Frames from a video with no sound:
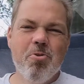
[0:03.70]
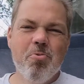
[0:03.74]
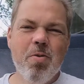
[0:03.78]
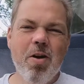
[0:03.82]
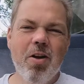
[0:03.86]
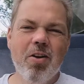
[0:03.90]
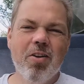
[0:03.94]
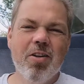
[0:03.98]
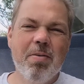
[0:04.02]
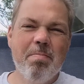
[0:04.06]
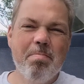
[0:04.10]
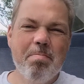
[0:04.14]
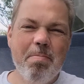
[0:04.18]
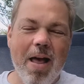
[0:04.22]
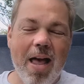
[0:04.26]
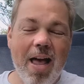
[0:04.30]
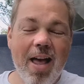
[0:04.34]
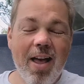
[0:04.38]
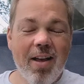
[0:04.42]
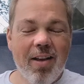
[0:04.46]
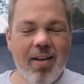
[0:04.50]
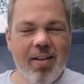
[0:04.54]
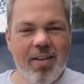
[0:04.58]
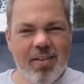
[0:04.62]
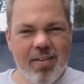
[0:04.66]
Welcome
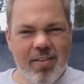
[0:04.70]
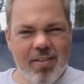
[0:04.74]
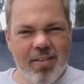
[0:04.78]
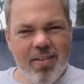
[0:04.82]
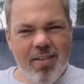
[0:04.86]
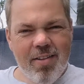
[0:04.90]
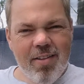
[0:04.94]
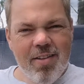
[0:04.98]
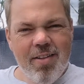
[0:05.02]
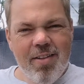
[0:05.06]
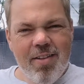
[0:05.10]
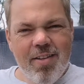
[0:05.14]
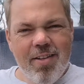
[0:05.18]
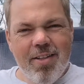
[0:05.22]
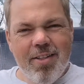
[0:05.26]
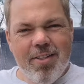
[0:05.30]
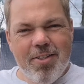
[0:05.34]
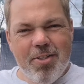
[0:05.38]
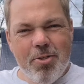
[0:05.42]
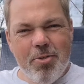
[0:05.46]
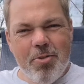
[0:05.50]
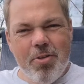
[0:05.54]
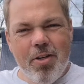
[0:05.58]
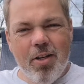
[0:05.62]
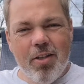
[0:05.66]
back
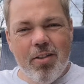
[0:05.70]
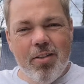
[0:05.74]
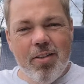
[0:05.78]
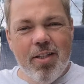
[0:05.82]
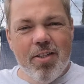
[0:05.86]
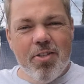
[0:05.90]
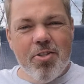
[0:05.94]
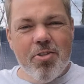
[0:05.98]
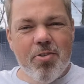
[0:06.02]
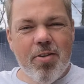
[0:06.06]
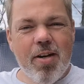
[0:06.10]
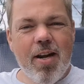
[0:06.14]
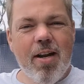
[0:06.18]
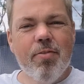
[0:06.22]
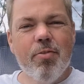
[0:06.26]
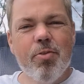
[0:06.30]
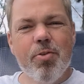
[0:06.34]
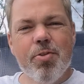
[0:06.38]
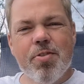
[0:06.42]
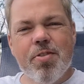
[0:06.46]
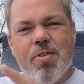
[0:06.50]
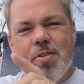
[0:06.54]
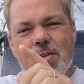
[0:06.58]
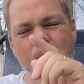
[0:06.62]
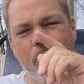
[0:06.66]
to Darkness
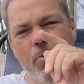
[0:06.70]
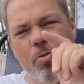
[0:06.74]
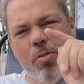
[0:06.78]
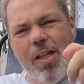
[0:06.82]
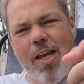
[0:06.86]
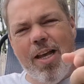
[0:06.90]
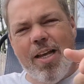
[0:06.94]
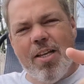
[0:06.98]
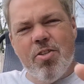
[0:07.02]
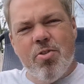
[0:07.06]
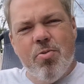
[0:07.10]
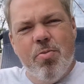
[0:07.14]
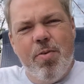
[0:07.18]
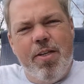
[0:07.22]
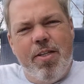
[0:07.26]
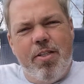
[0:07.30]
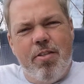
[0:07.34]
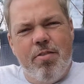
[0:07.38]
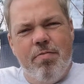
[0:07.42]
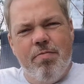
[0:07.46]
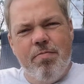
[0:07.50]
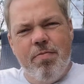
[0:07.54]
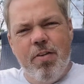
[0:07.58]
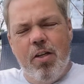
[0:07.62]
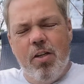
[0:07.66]
Travels. So
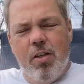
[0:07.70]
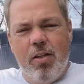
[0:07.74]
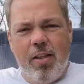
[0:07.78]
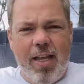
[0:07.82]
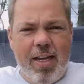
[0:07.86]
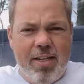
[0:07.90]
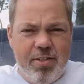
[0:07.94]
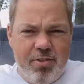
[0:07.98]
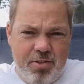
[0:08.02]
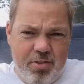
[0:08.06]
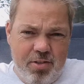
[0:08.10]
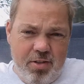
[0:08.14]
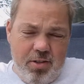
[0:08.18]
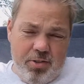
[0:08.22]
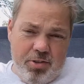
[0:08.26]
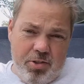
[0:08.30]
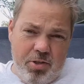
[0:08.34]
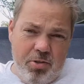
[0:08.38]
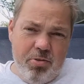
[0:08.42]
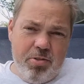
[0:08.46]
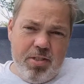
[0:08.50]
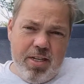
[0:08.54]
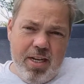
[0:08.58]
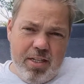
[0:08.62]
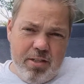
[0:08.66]

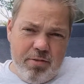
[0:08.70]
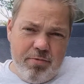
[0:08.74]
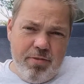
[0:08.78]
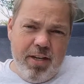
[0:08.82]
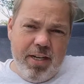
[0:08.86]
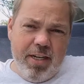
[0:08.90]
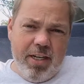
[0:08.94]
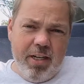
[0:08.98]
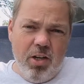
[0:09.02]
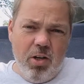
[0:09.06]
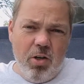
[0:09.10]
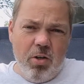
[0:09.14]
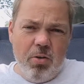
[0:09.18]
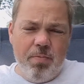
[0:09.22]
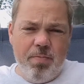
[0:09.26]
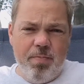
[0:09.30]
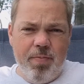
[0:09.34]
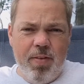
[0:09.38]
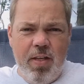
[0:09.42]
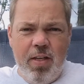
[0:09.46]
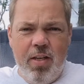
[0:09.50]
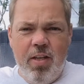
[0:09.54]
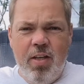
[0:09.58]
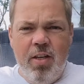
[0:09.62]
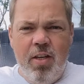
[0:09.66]
Tuesday's video,
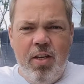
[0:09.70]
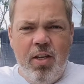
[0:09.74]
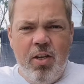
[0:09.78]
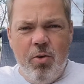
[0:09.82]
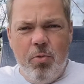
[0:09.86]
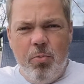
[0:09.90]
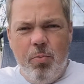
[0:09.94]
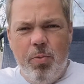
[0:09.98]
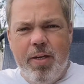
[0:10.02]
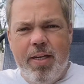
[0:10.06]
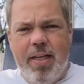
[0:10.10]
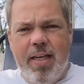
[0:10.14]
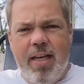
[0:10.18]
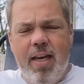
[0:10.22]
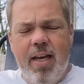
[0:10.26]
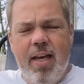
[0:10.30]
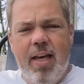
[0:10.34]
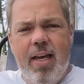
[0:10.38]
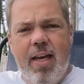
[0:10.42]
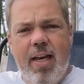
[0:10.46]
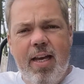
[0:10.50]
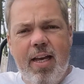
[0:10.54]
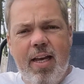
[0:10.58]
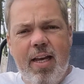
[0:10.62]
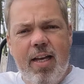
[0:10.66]
we
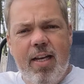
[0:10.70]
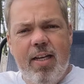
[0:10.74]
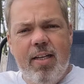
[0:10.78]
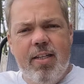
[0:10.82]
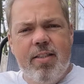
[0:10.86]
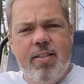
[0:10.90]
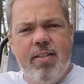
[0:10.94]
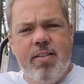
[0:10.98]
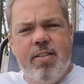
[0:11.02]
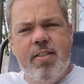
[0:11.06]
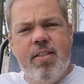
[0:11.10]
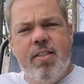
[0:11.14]
had